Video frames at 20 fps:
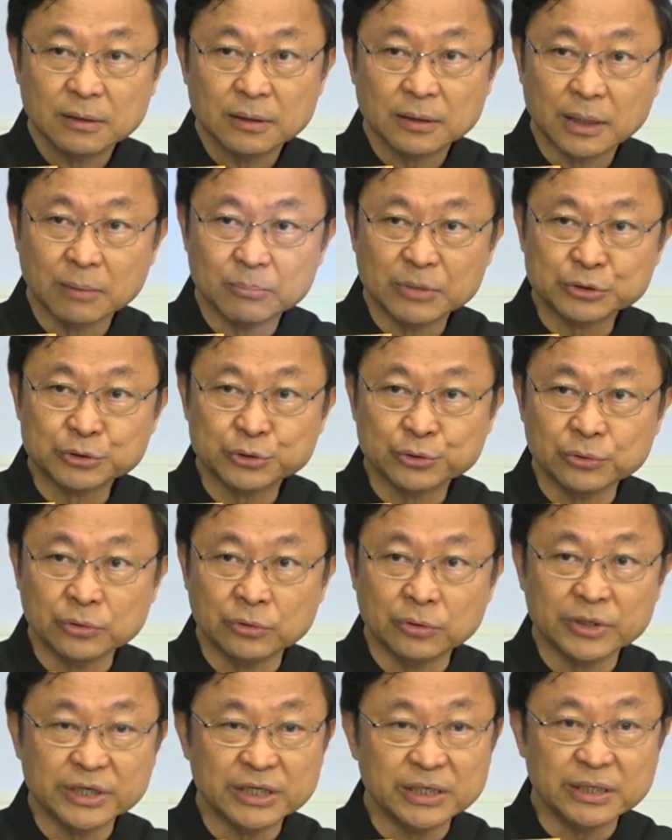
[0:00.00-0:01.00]
Number
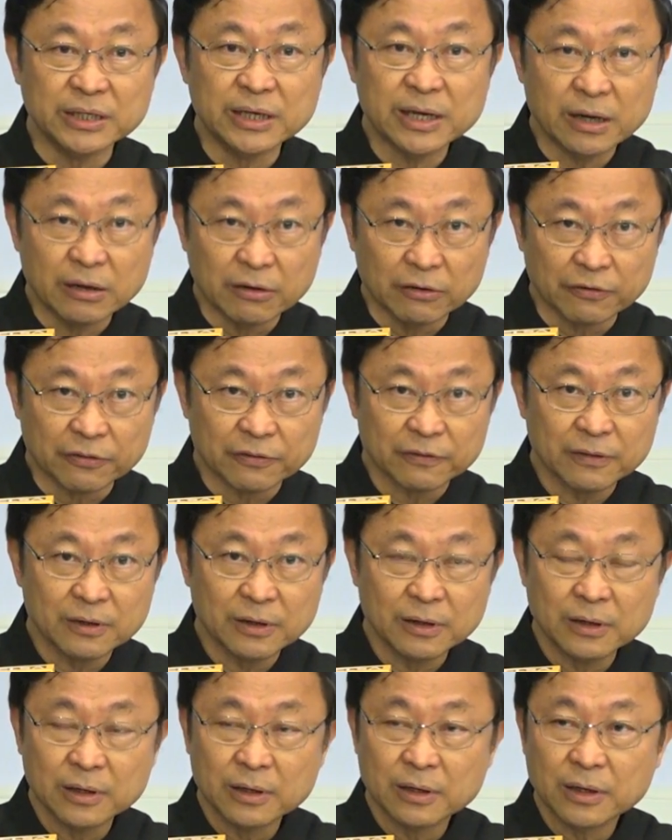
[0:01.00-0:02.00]
2, e-health.
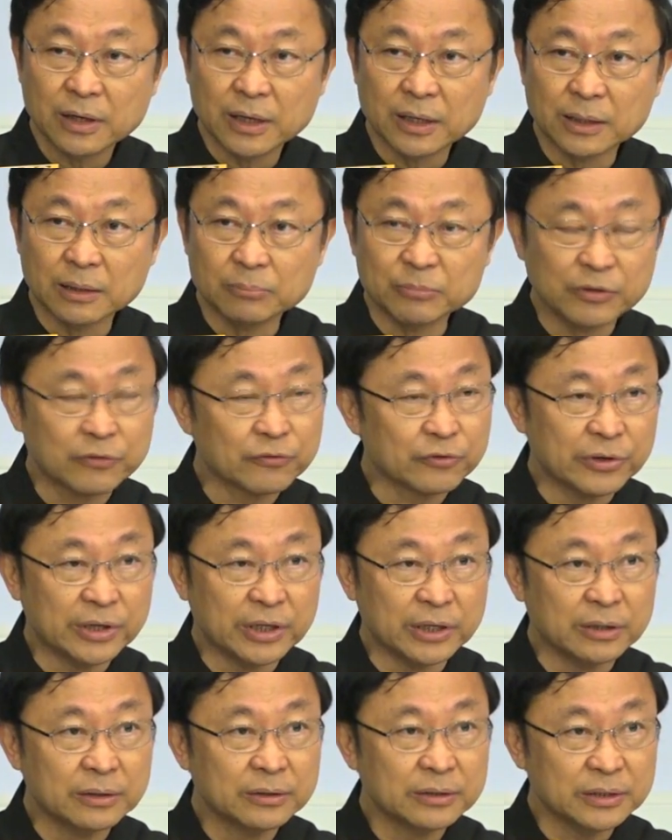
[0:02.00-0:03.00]
And number 3,